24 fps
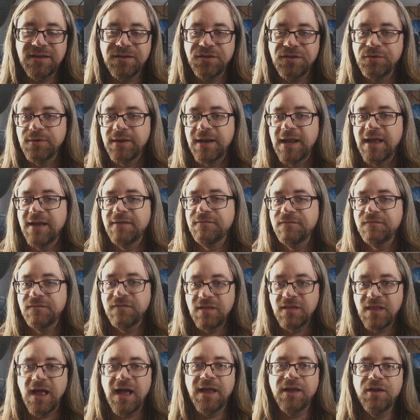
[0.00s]
You can have
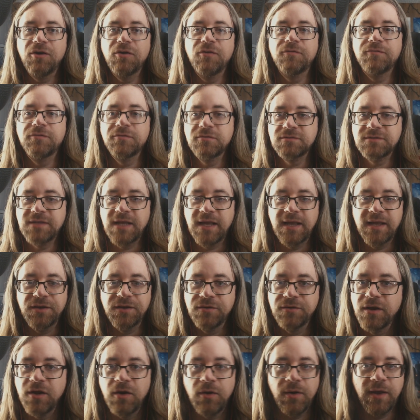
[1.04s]
flyovers and you
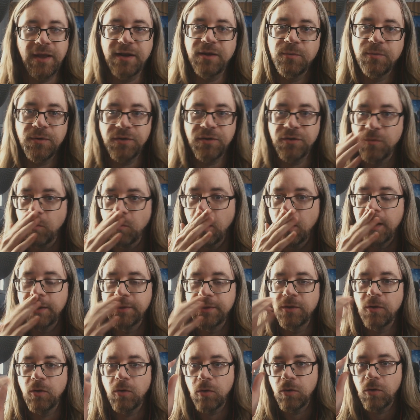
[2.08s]
can go anywhere you want on
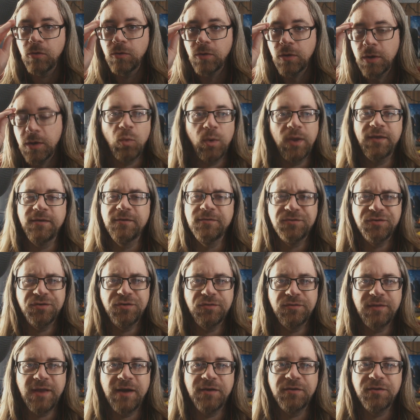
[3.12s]
the hole. The way you
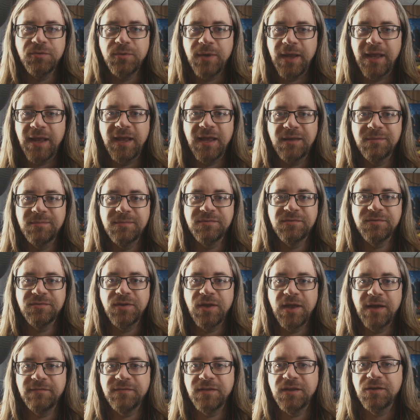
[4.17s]
choose how you aim is you
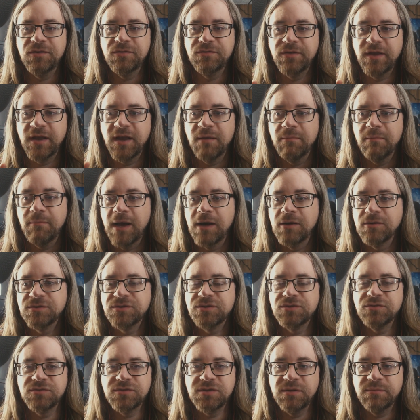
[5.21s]
have to use like a mouse
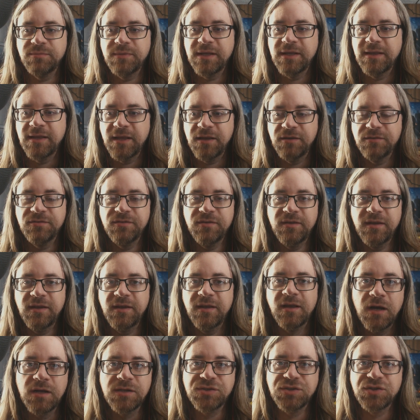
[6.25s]
or something that you see
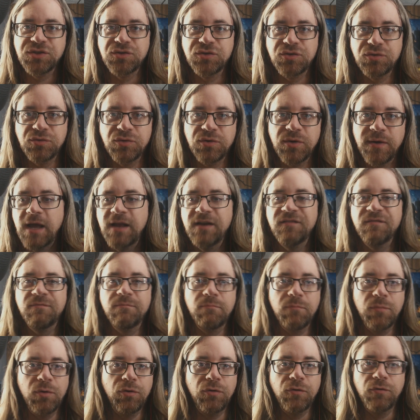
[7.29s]
to kind of
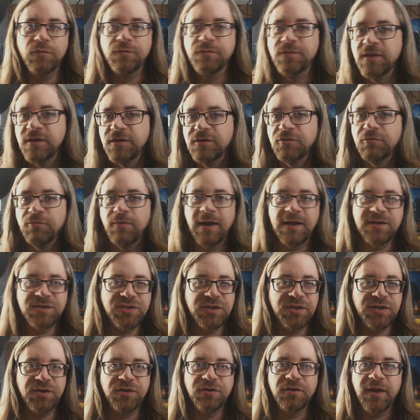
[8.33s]
move the
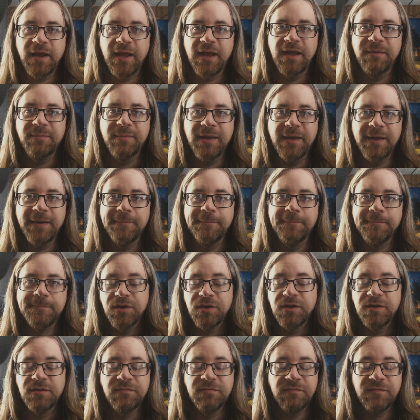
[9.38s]
direction you're aiming. You
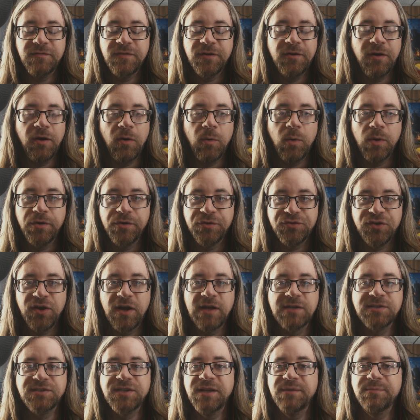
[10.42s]
can figure out what your
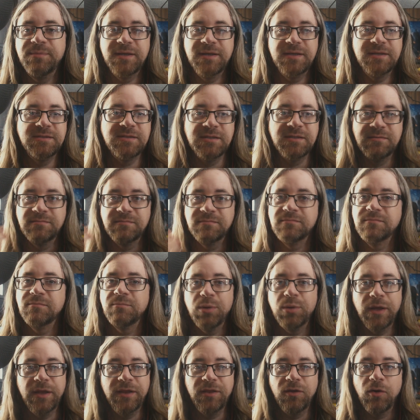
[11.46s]
shot shape is and
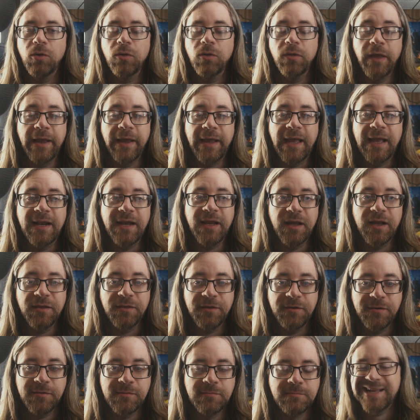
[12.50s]
play the hole like any
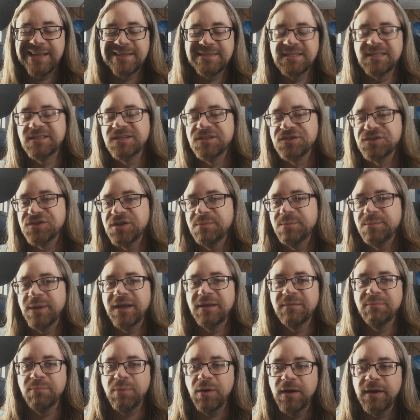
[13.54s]
other. Like I said, the chipping
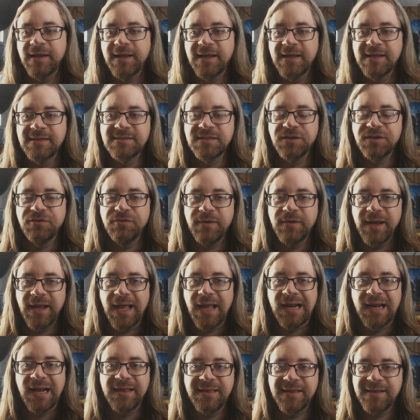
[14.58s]
and putting isn't great,
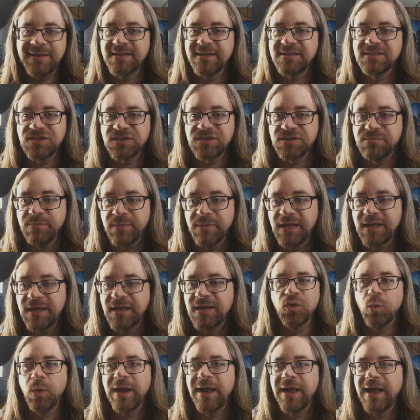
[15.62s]
and I think that's just me.
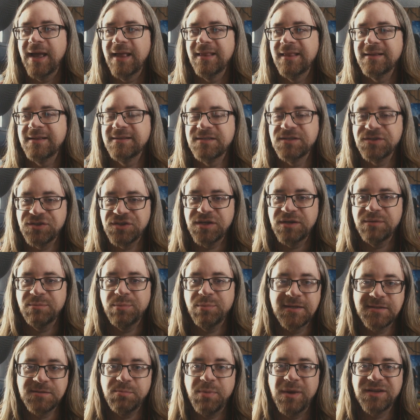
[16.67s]
The way I like to chip,
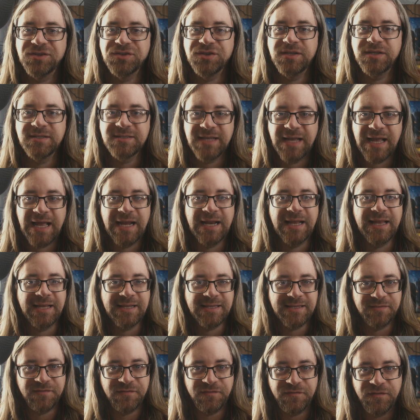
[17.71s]
especially, is I kind of like
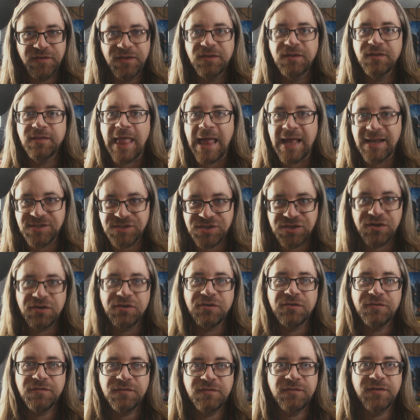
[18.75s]
to feel that
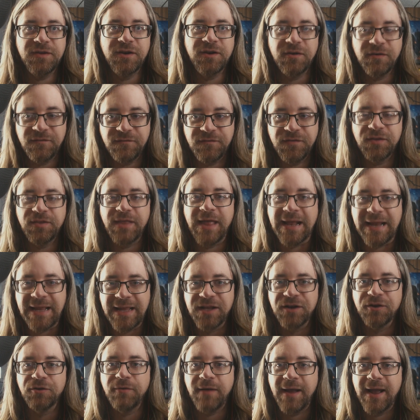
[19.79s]
turf, feel that
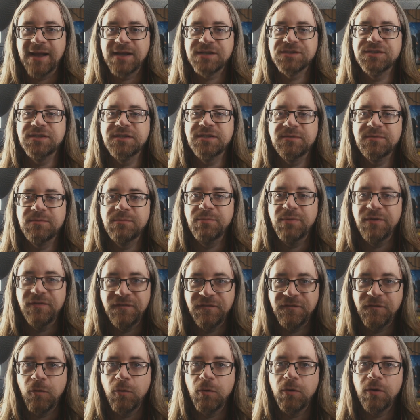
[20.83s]
interaction
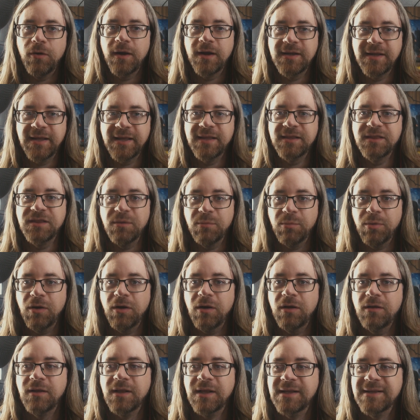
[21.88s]
before I hit the
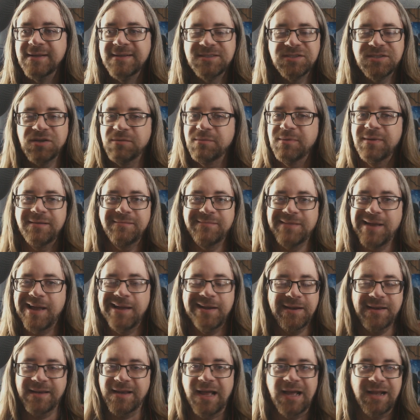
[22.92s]
ball. So I'm kind
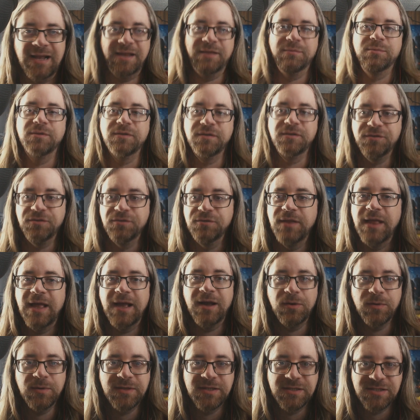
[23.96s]
of not able to do
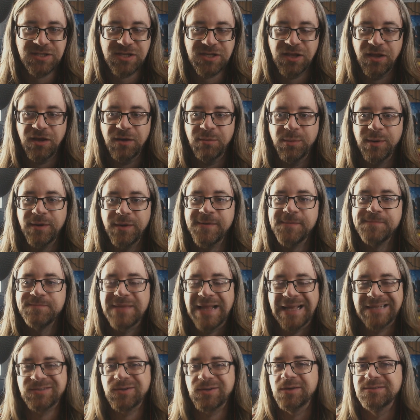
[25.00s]
that with this club.
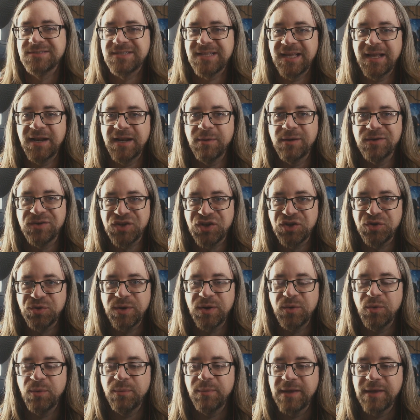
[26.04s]
That's why I was thinking about doing it
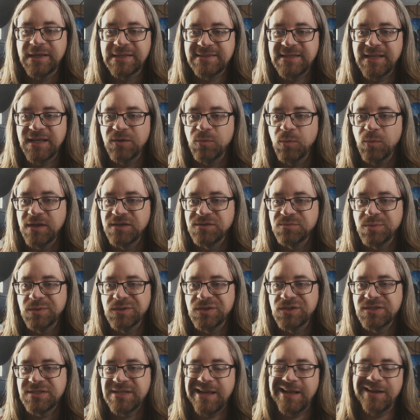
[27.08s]
with my sand wedge, but
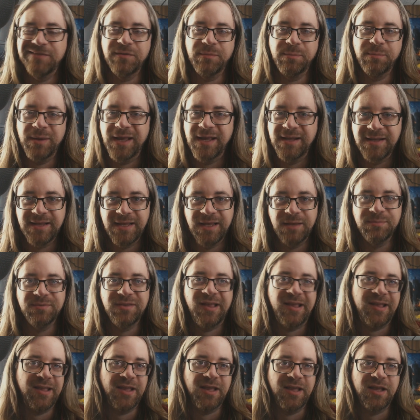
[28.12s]
just kind of a pain to keep
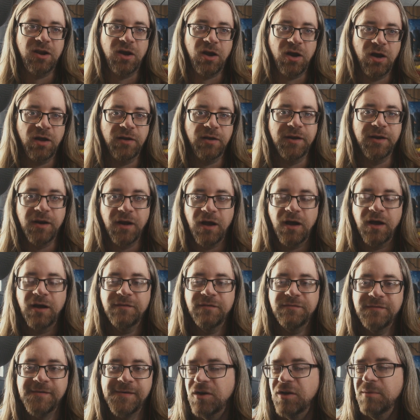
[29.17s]
taking it on and
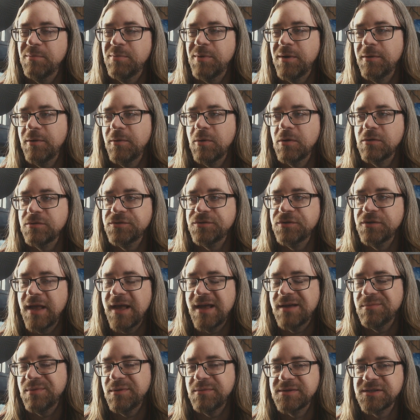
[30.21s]
off. So I probably won't do that.
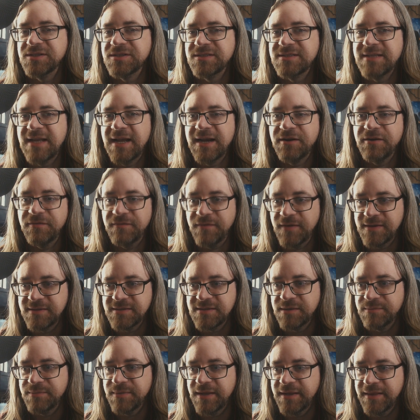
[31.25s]
I'll probably just sacrifice
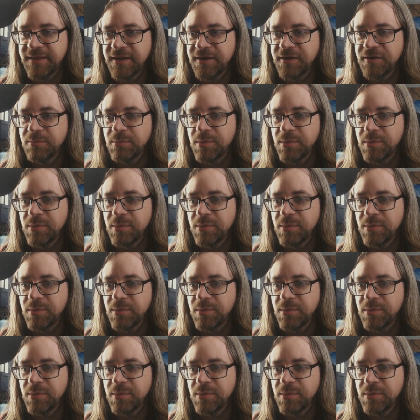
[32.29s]
something there.